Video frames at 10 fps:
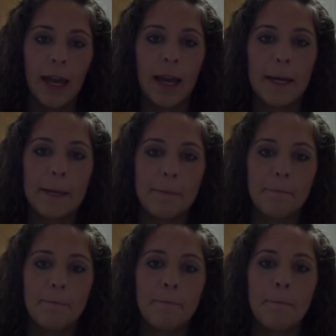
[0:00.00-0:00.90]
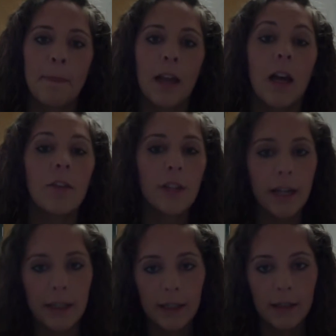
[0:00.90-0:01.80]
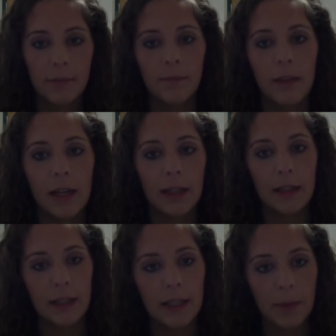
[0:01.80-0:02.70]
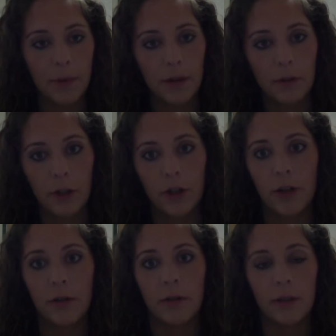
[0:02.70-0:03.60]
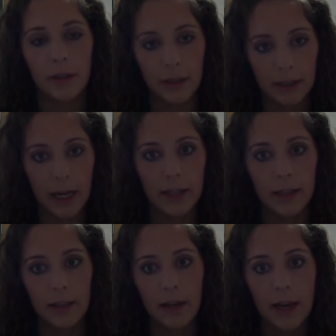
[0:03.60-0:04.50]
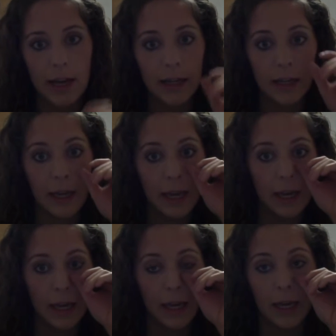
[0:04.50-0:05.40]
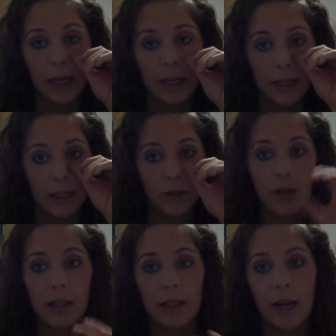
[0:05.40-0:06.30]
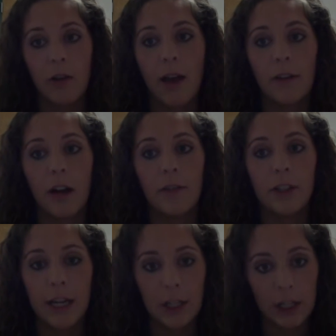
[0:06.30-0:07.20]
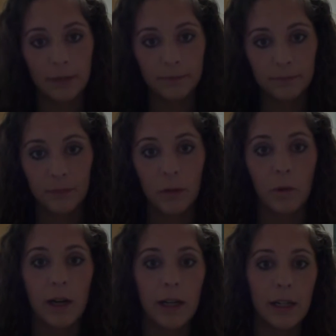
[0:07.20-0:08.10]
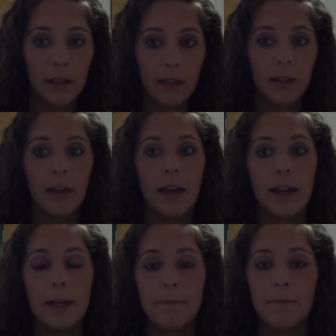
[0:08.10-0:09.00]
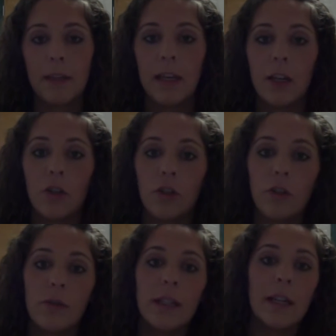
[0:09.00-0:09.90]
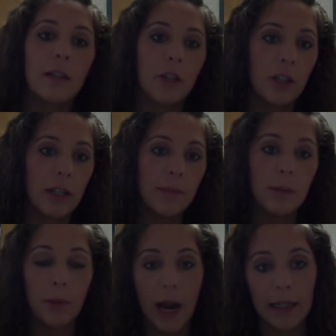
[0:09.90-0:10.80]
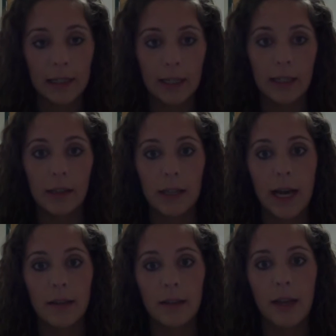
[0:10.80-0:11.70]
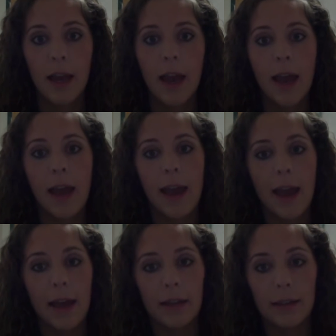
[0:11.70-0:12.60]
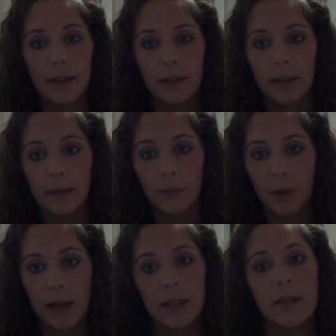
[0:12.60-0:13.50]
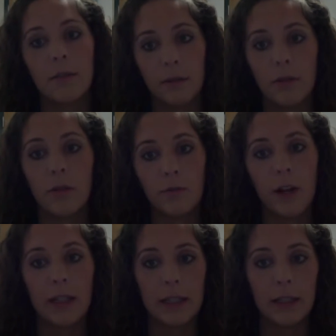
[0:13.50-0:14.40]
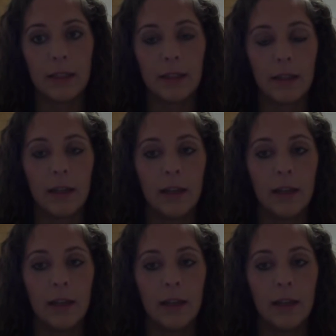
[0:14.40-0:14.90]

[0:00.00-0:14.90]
Other days, like in the example that I'm going to show or discuss, Student X and I will have a conversation where he can use the English that he's been practicing in class and practice those phrases